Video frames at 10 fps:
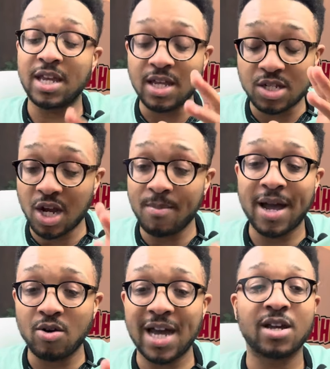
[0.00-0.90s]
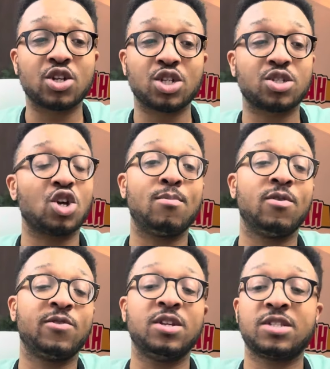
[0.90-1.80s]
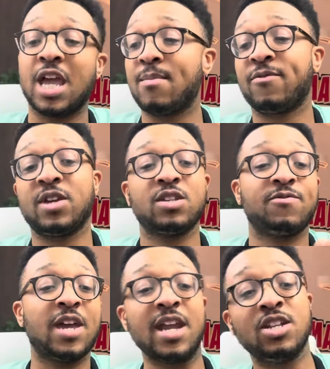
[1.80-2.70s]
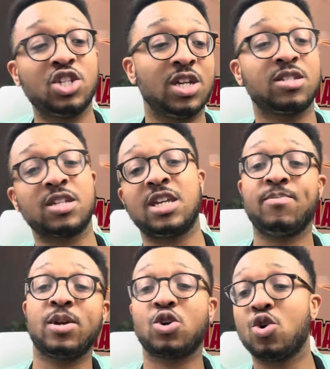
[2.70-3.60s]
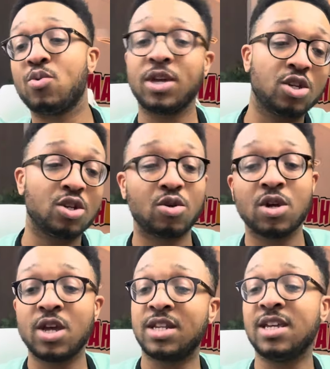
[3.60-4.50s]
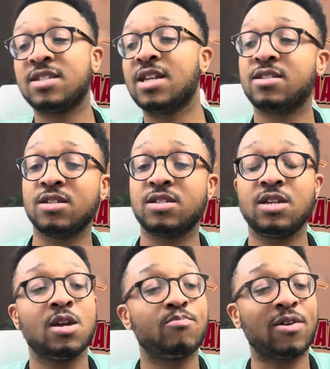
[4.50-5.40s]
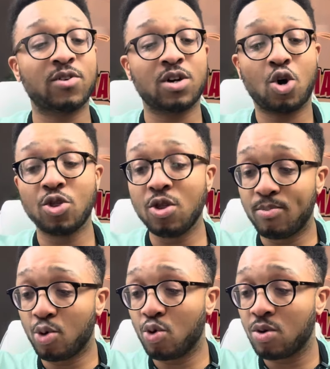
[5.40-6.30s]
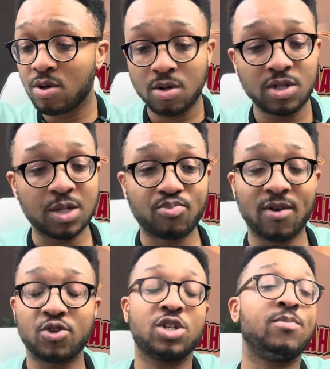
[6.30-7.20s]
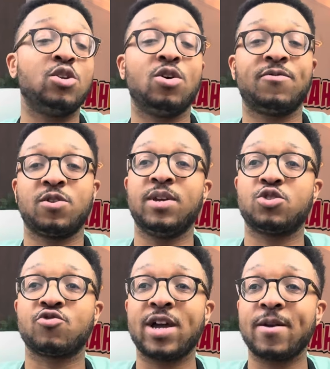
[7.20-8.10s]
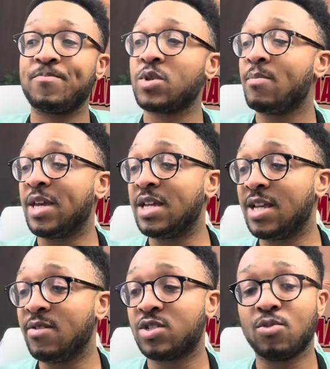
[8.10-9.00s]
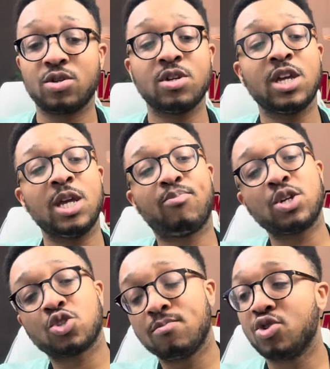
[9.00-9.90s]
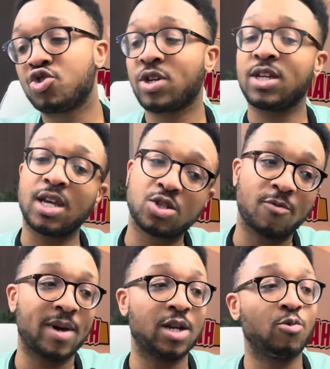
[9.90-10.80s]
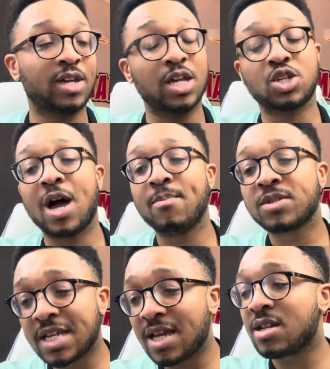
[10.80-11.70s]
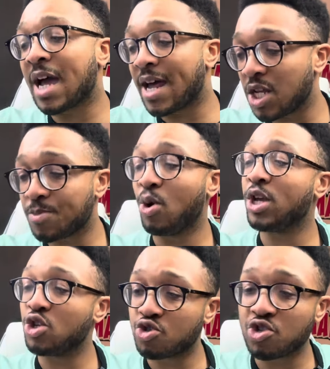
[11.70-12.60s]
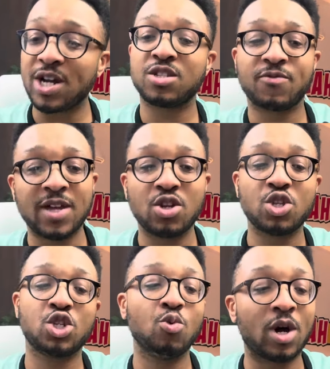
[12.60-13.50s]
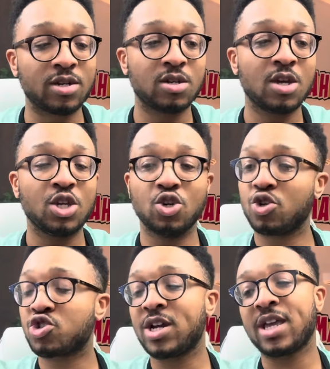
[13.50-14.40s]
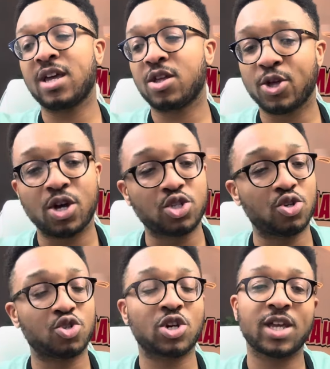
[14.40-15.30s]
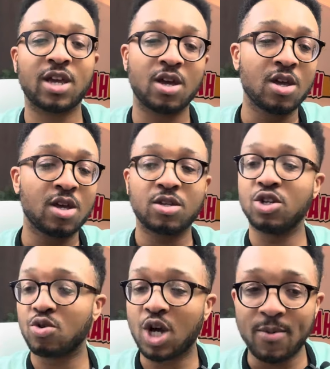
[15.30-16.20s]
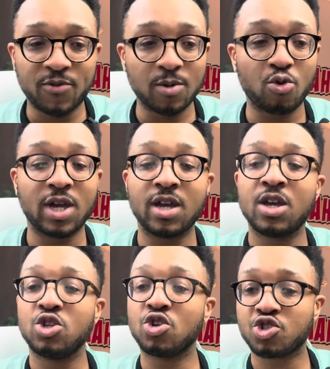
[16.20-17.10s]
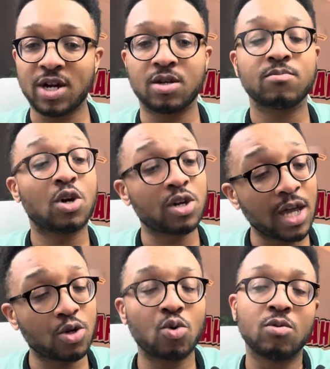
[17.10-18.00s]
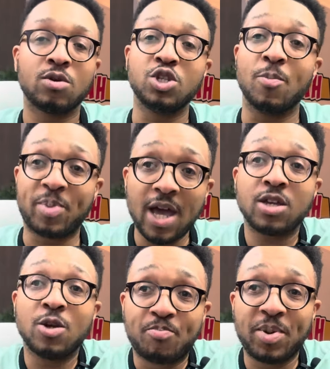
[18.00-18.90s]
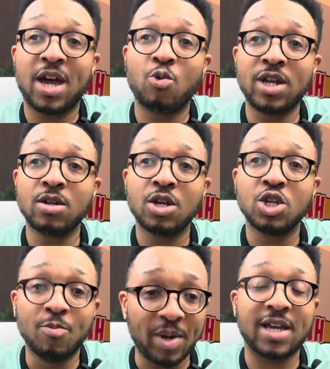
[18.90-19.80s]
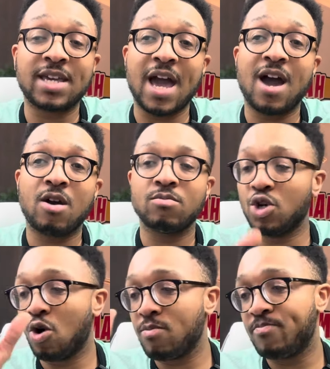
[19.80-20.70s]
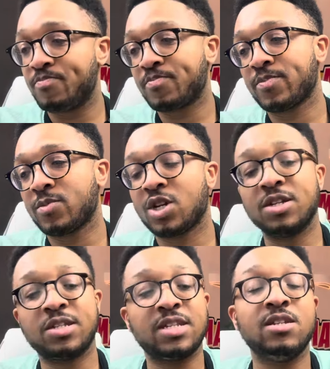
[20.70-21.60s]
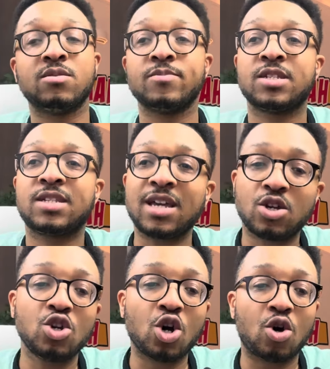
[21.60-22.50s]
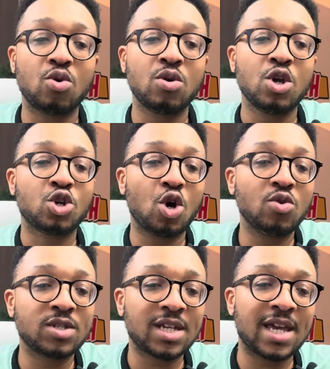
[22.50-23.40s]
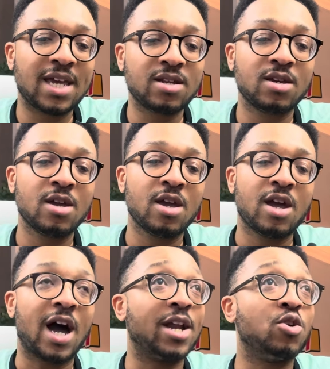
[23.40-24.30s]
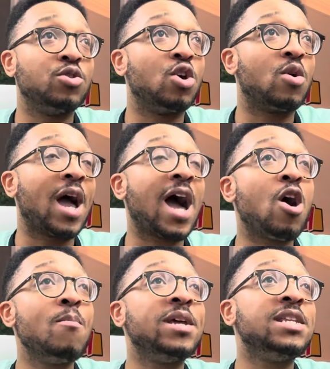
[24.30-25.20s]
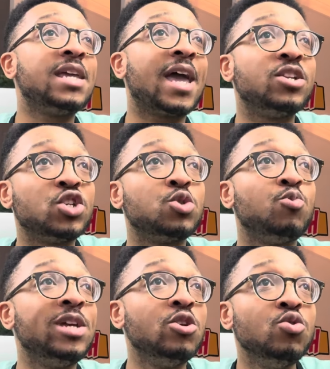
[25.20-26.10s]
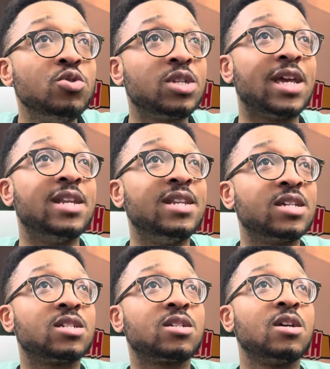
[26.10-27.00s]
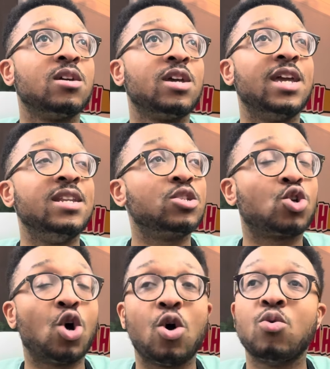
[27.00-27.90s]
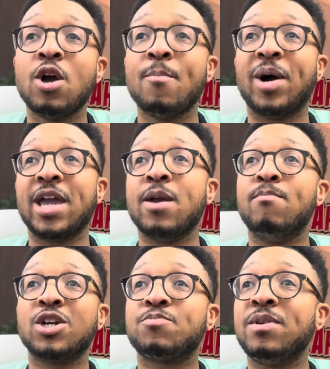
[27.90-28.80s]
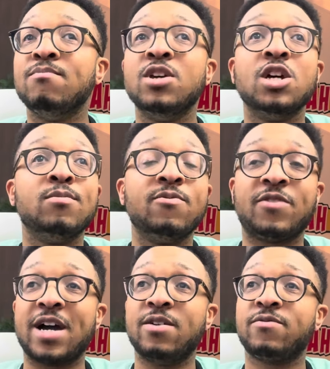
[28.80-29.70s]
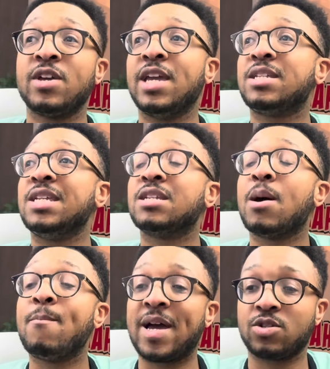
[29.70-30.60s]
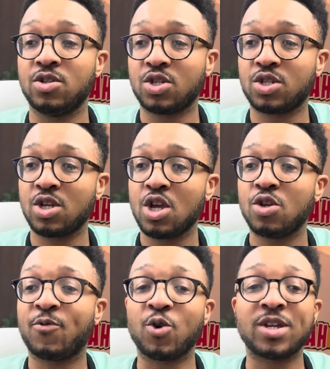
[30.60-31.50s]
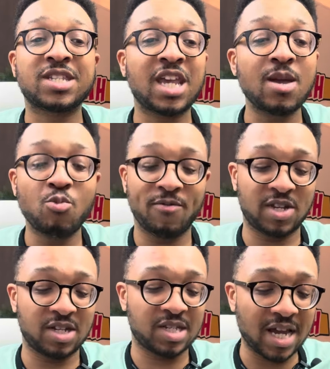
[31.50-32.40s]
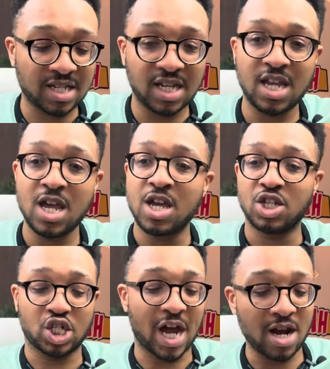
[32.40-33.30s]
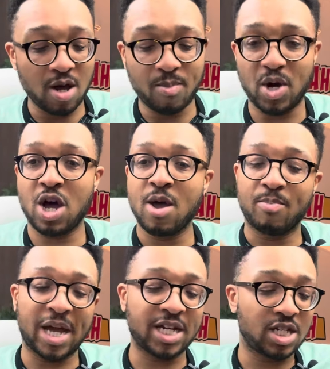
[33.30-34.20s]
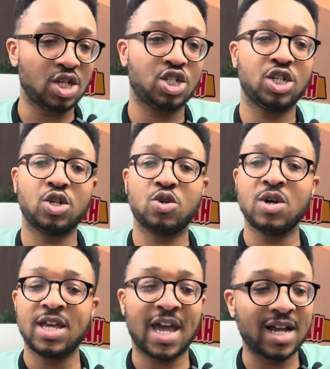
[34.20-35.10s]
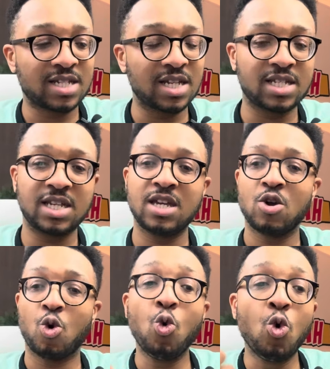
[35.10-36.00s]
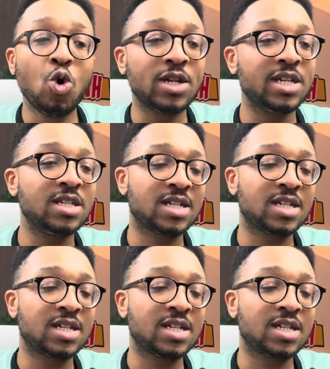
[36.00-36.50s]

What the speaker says: somehow Gallagher doesn't come off in this game. I think it's for energy to keep it going, you know, the intensity. Brother, on the ball, this brother should have been off the pitch, right? But he leaves him on. He brings on Mudryk, he takes off Madueke. So I'm seeing at this point, you're trying to defend the 2-1. You're not trying to get the third. You're not trying to get, you know, comfortable here. You're trying to, okay, cool. You better win. You better get out. Nope. Concede. Second goal goes in. I don't know how many headers we lose in this goal, but it must be minimum 5. It is a madness. for a team with the Sassy, Chalobah, Badia Show, Cassidy, all of these